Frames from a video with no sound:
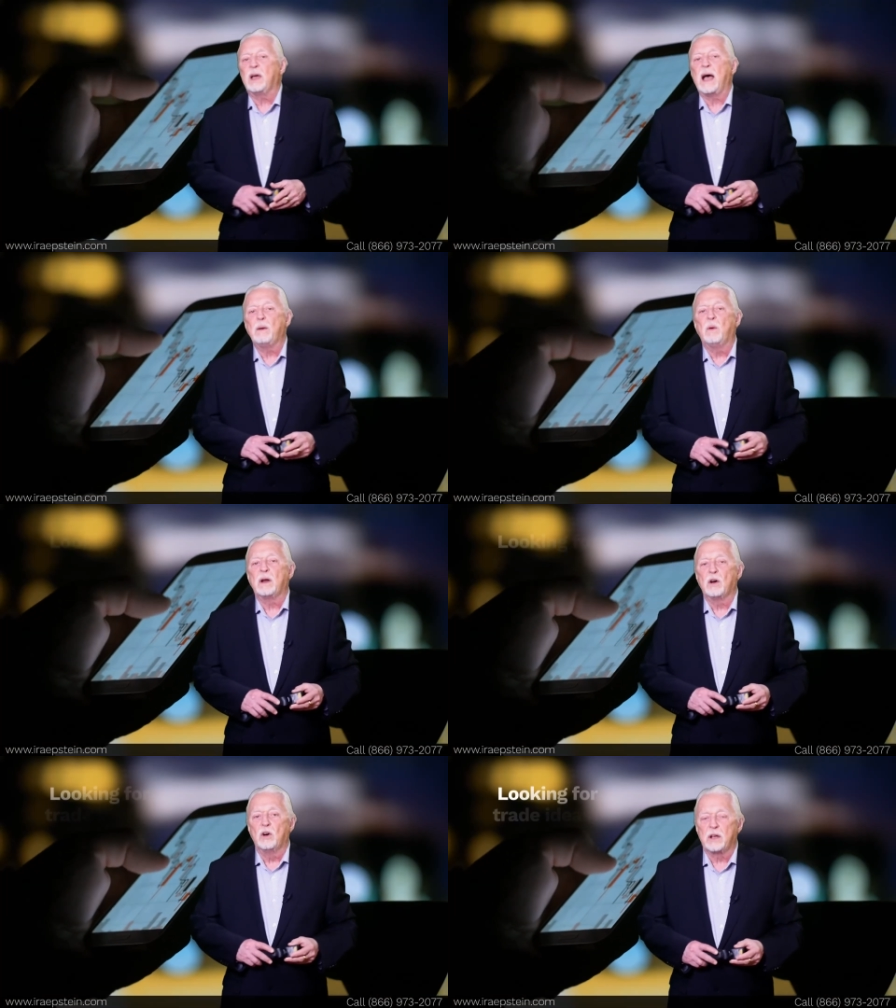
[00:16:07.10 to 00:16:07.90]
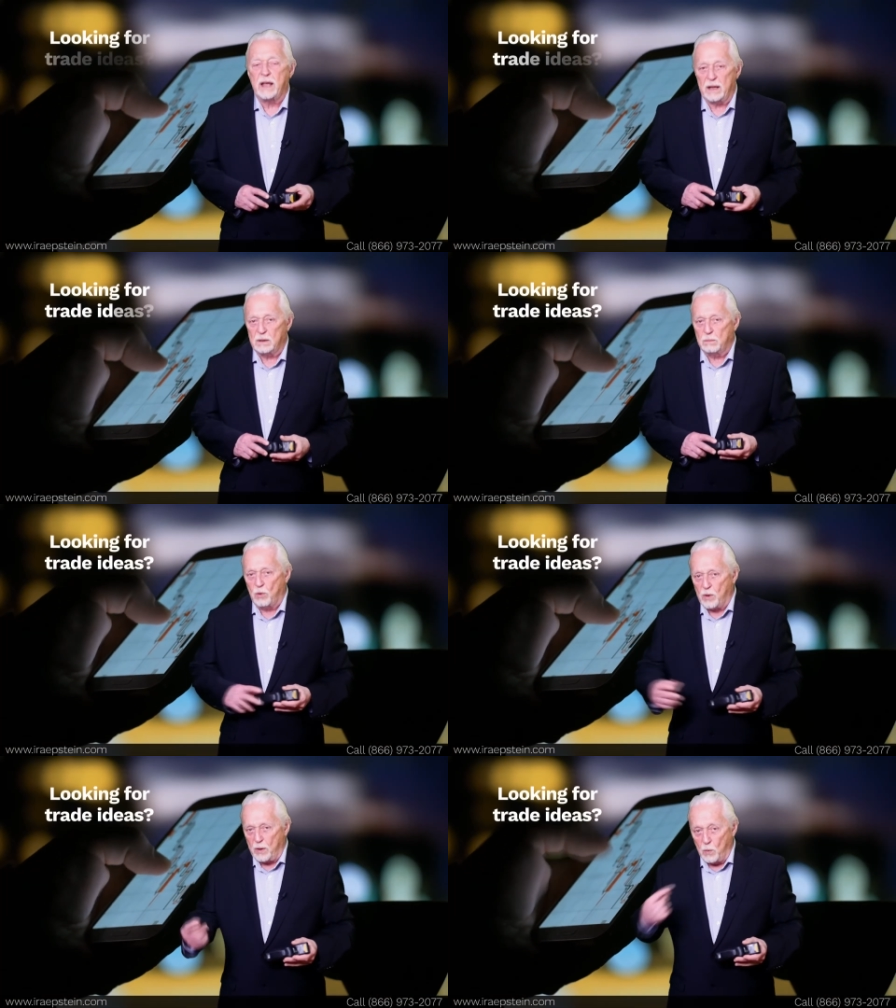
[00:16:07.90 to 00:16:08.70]
thing I want to look at in the
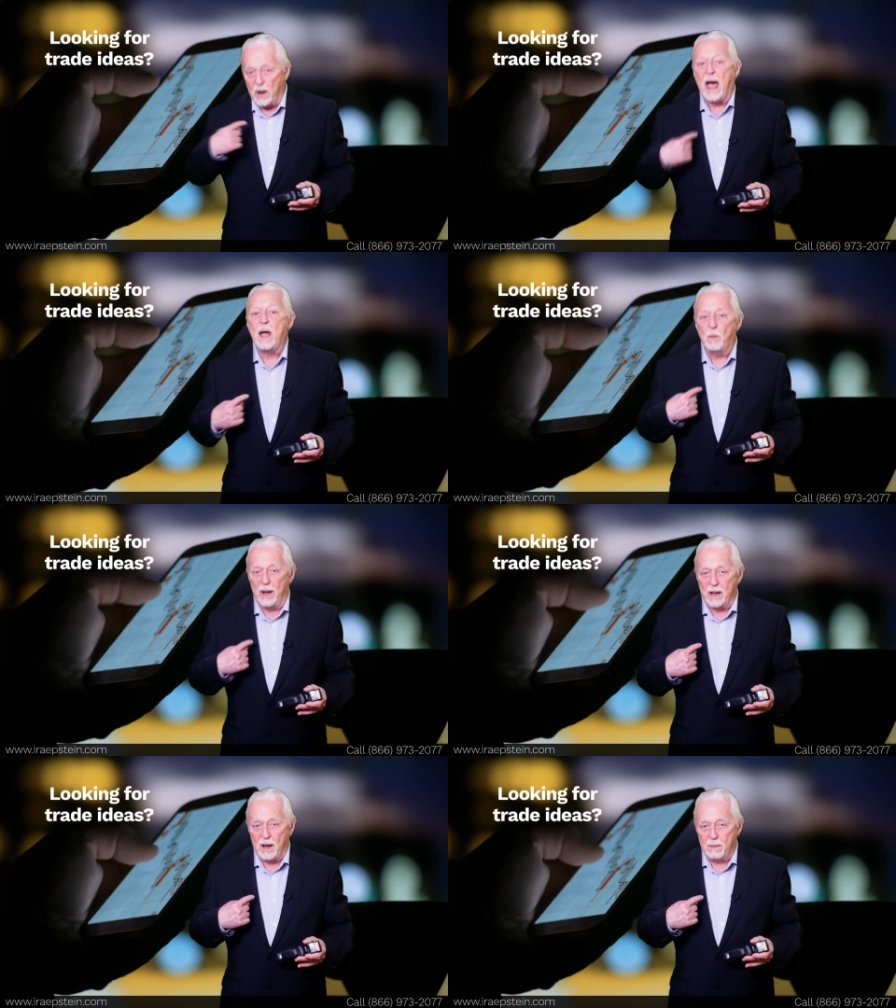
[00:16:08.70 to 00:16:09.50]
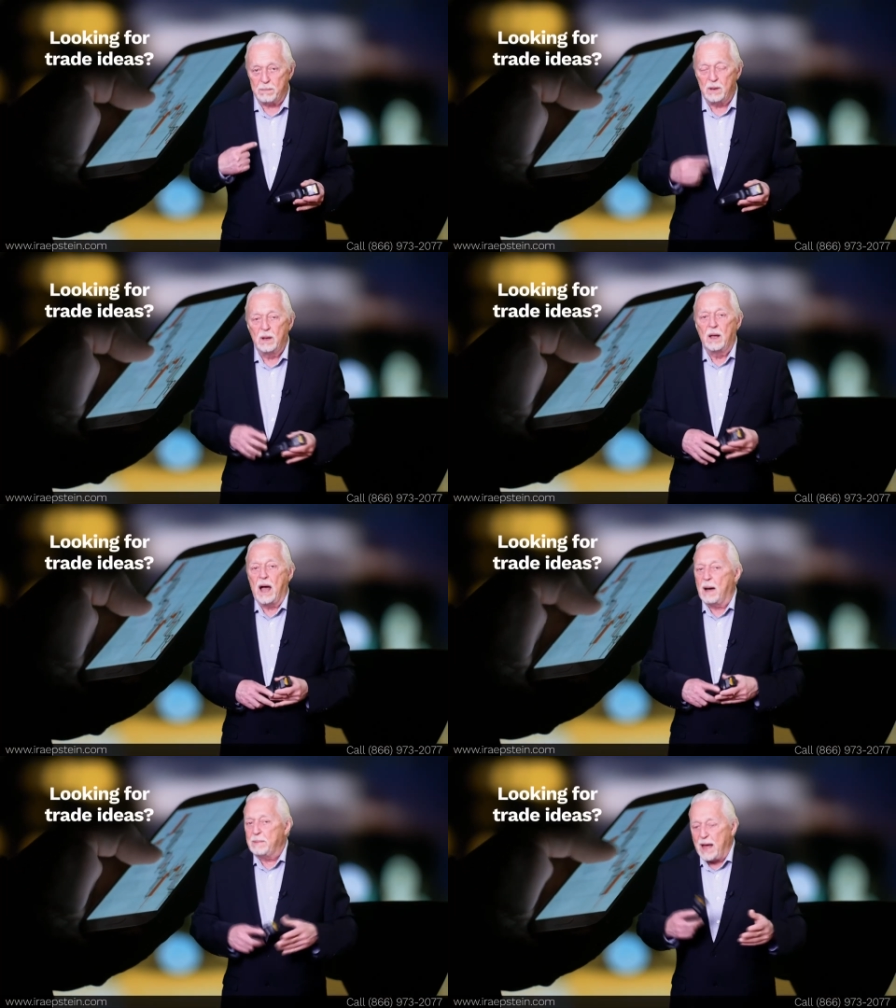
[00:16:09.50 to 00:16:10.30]
morning when I wake up
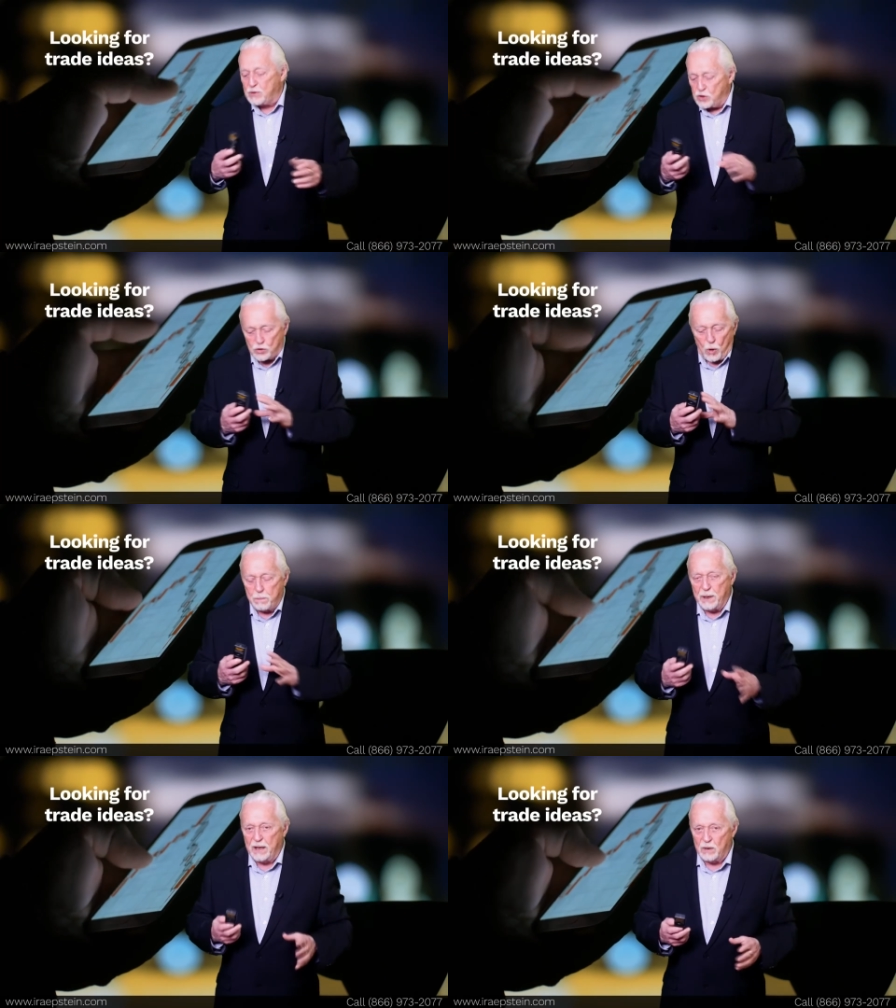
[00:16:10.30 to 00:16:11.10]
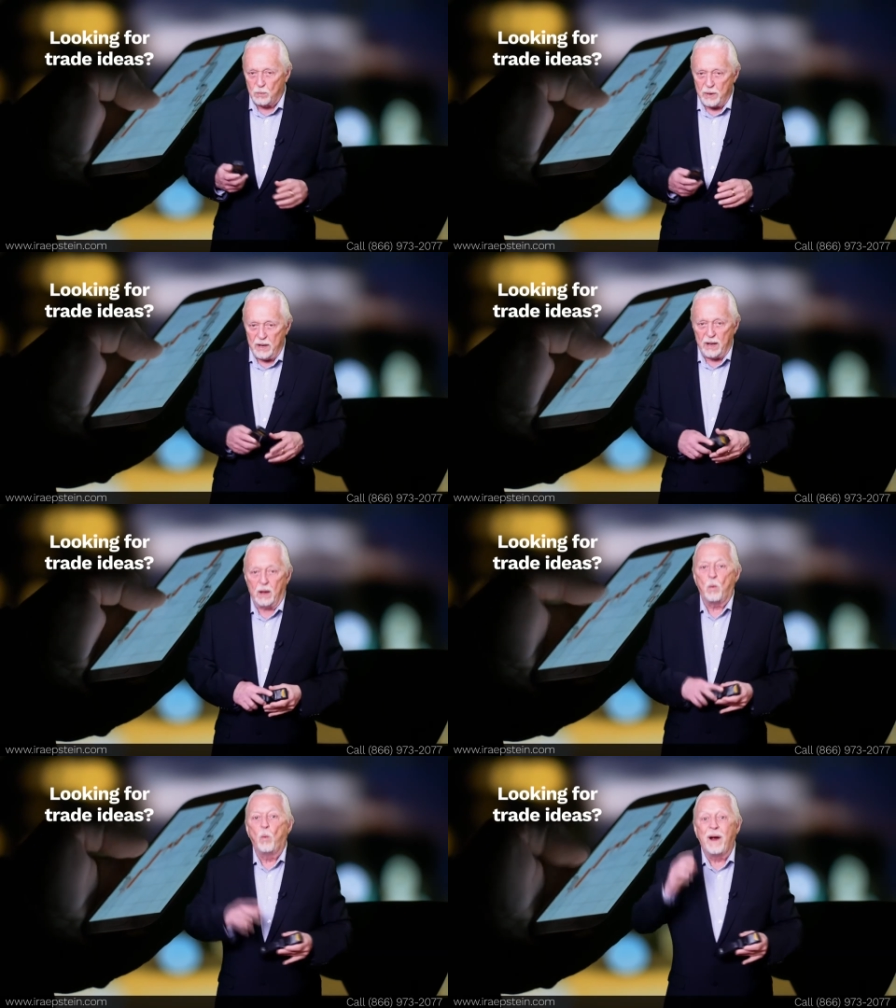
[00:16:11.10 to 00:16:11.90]
I'm not just opening and
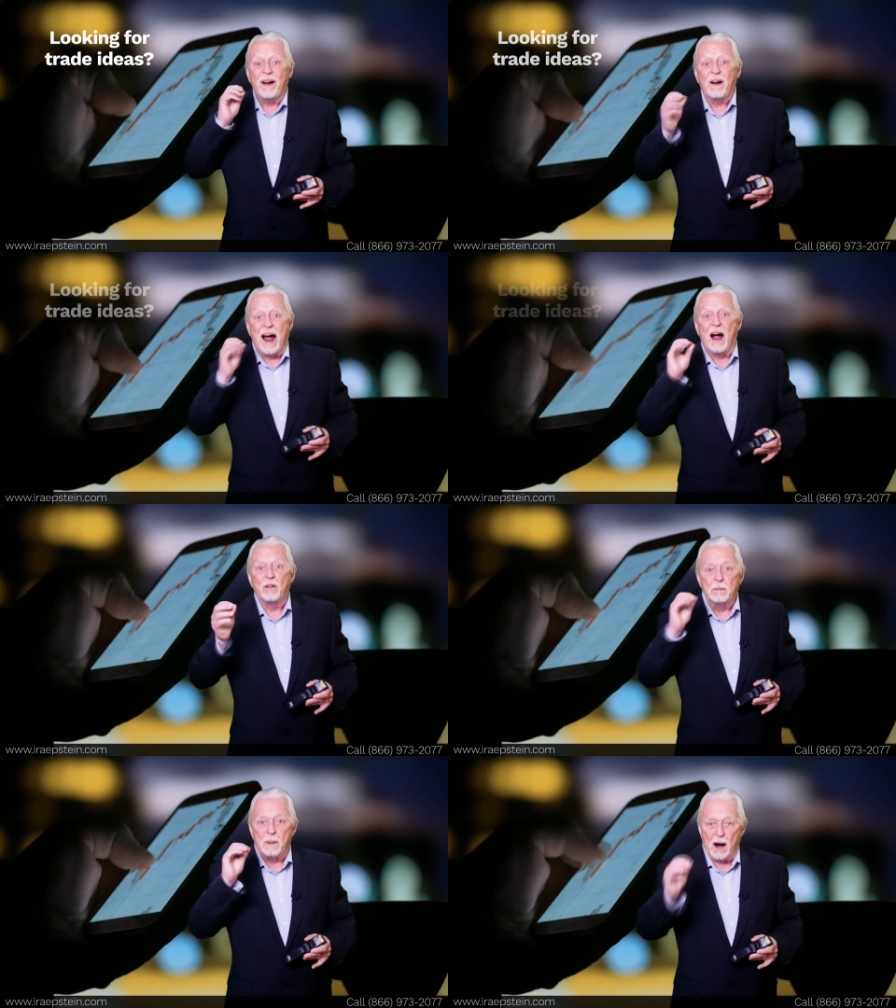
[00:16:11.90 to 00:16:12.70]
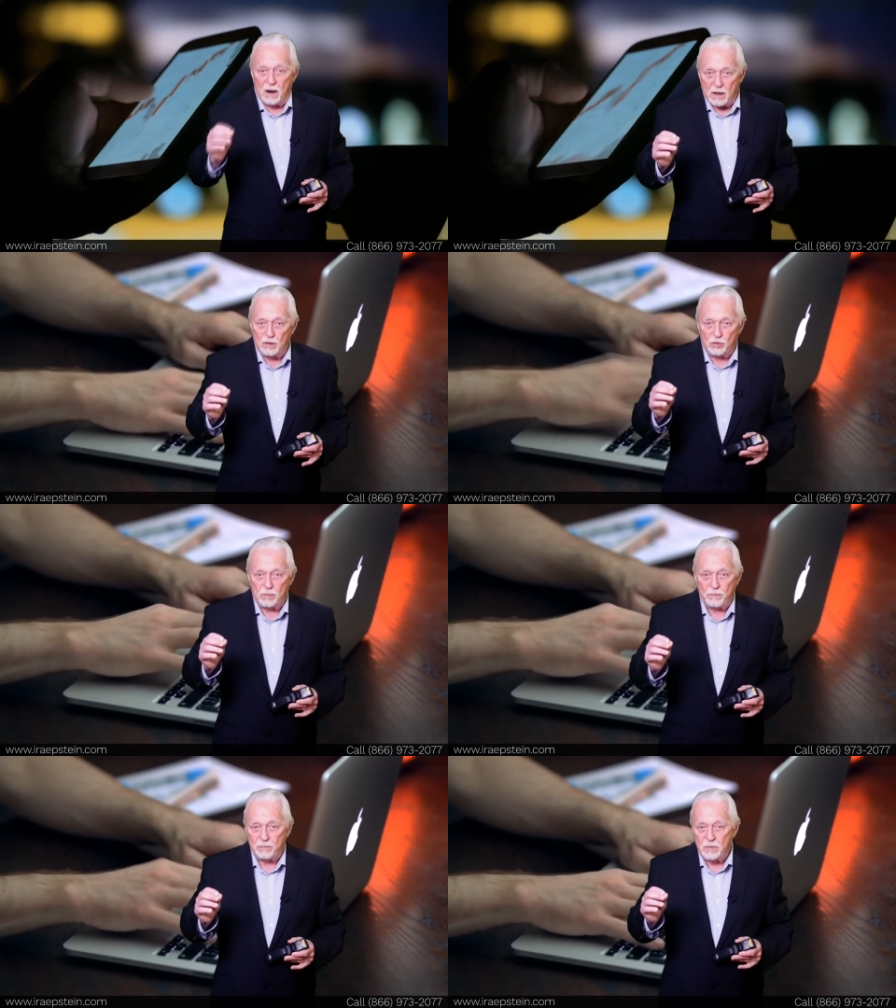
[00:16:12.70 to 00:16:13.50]
reading. Where are the markets?